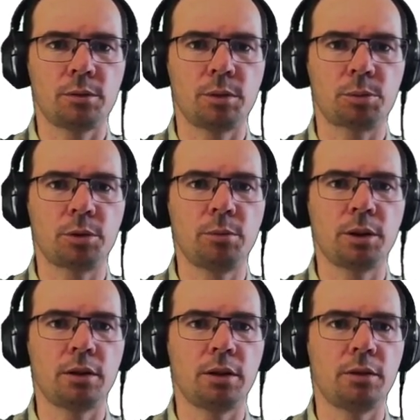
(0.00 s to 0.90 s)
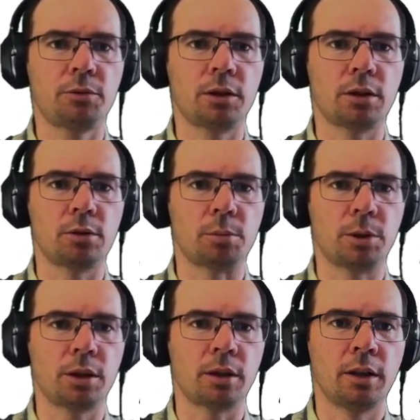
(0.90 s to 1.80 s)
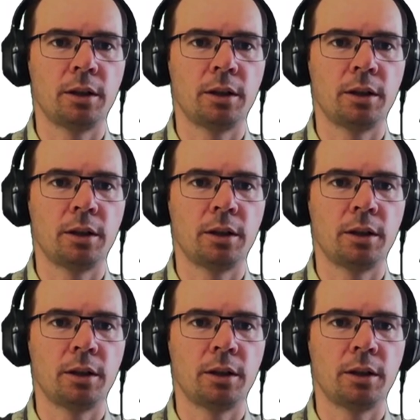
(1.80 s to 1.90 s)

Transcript: We're probably in the infinite loop. Yeah,